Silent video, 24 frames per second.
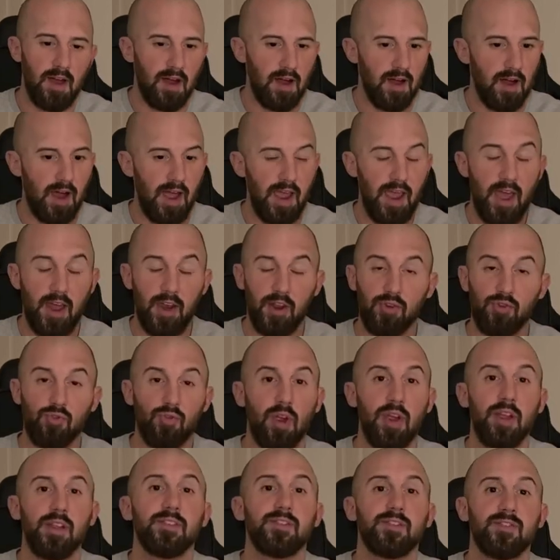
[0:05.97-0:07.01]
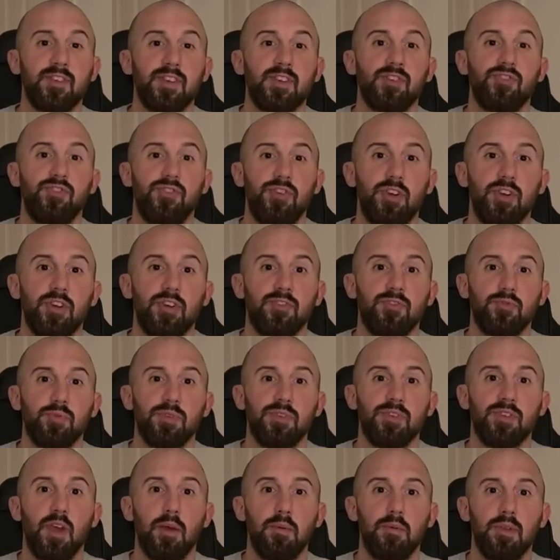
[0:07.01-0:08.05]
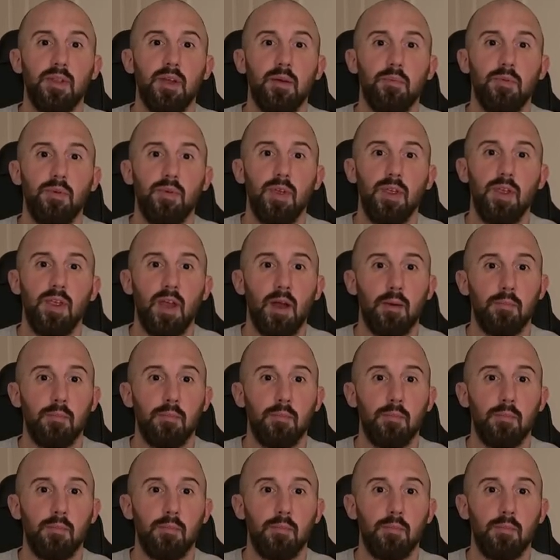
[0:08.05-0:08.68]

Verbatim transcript: Uh, I had a great six years with WWE.